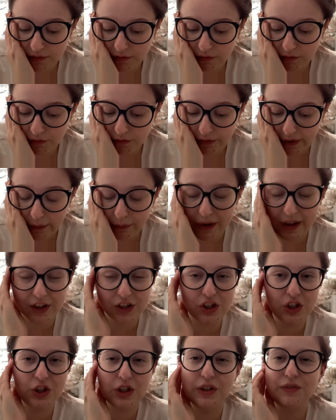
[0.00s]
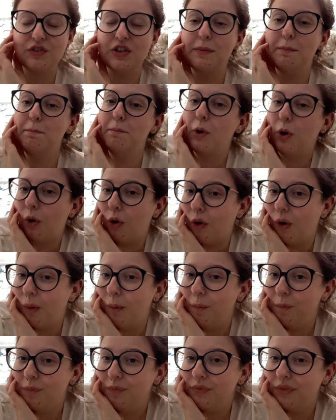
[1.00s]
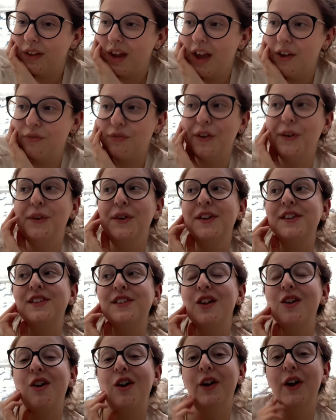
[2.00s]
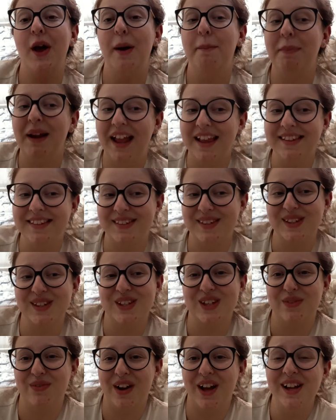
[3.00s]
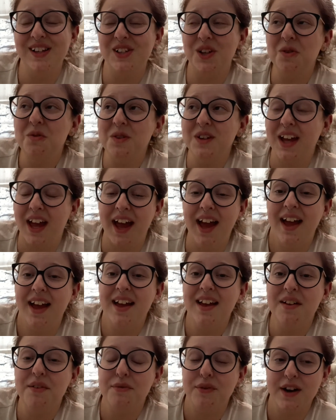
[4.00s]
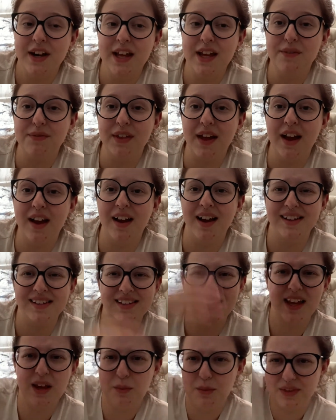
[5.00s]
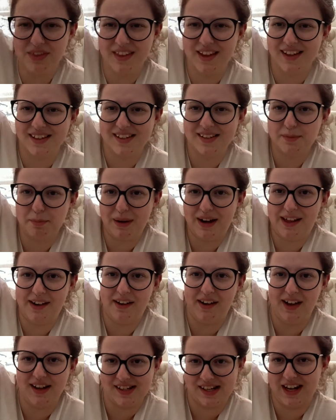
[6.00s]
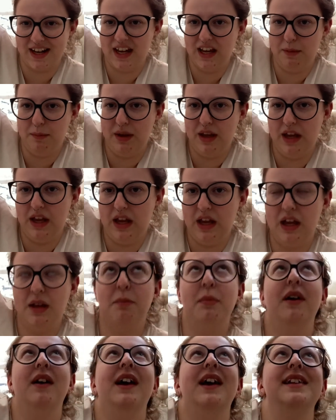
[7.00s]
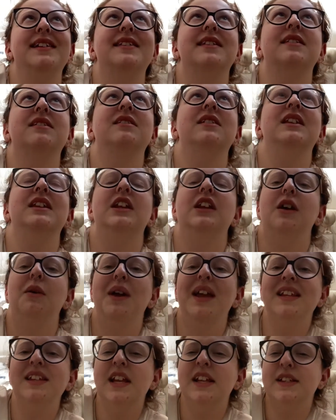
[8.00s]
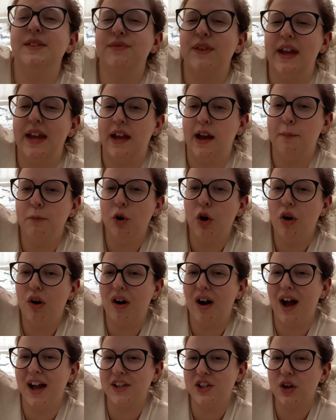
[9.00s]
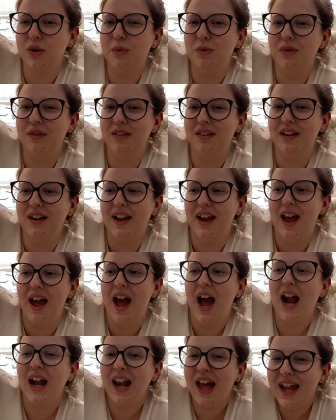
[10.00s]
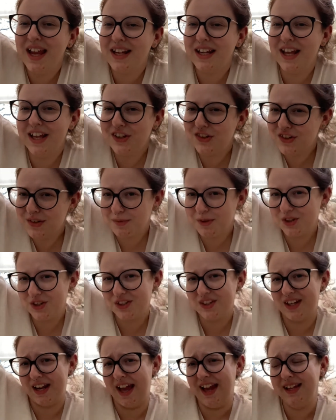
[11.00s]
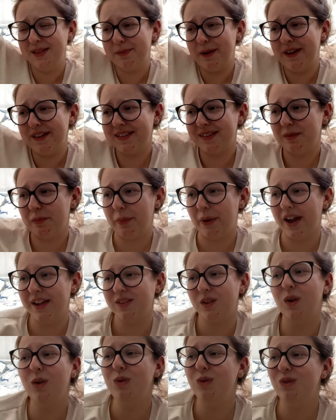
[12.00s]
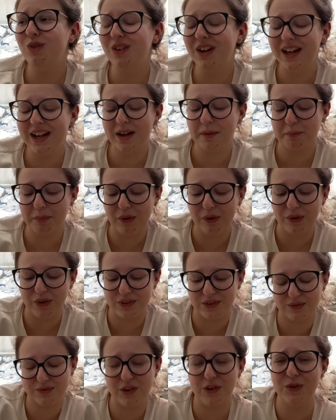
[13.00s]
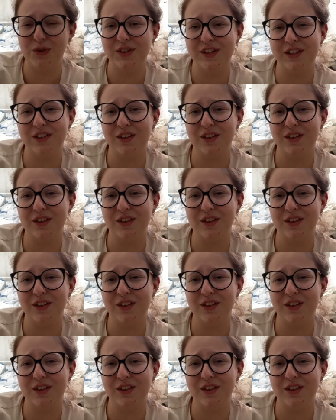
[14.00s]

felt like she could have done more. It focused a lot on her plants and stuff, and I don't care for any of that. I say with this plant attacking me, but it's fake. I like nature as much as the next person, but I don't need a book that focuses